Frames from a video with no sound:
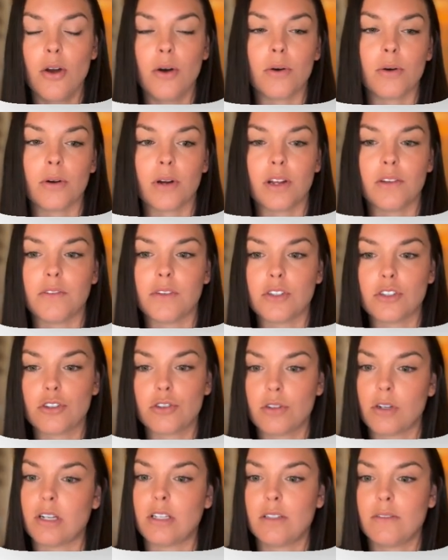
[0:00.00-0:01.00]
or even
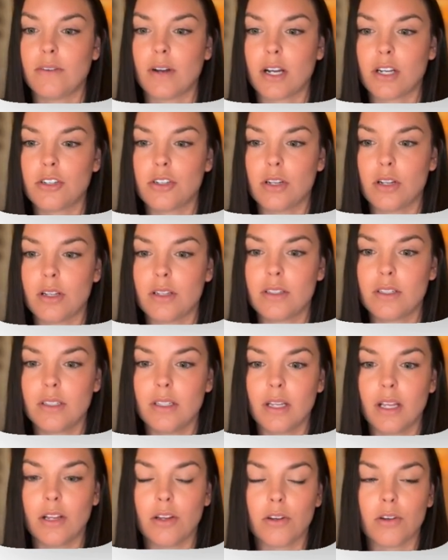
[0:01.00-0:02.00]
stress
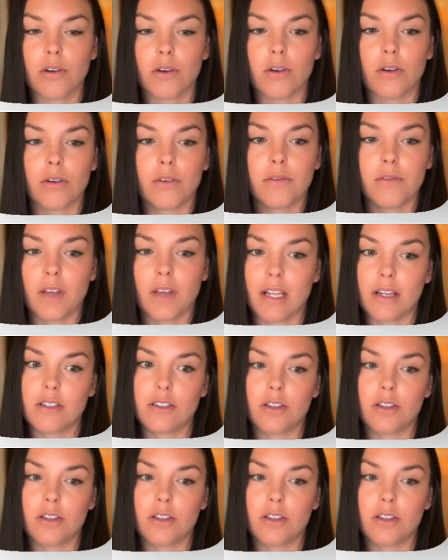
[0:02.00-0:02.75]
fractures in your feet.